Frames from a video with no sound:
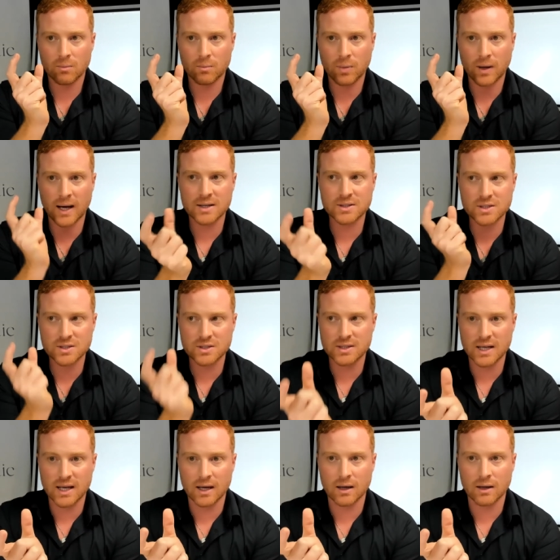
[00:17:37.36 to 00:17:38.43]
passes
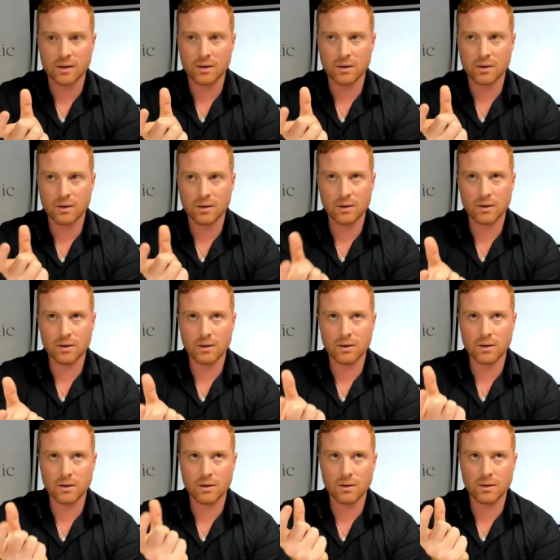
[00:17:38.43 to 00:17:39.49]
down
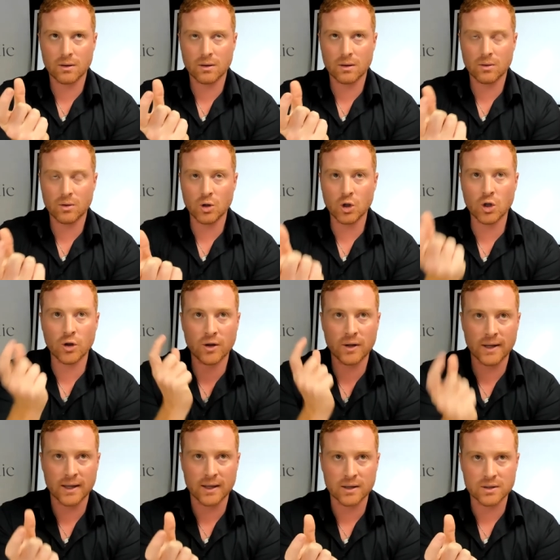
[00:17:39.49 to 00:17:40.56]

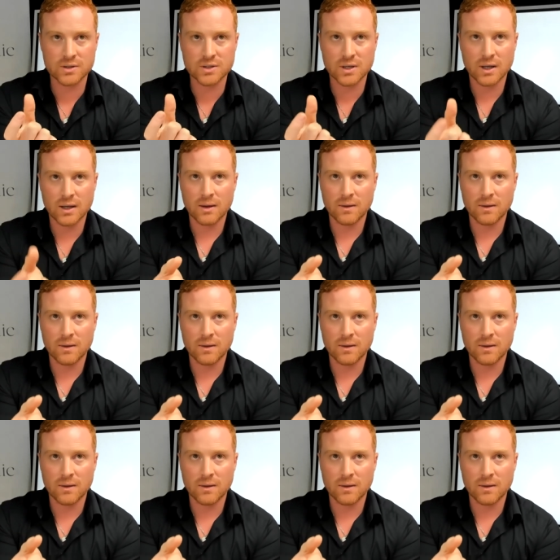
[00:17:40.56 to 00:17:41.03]
learnings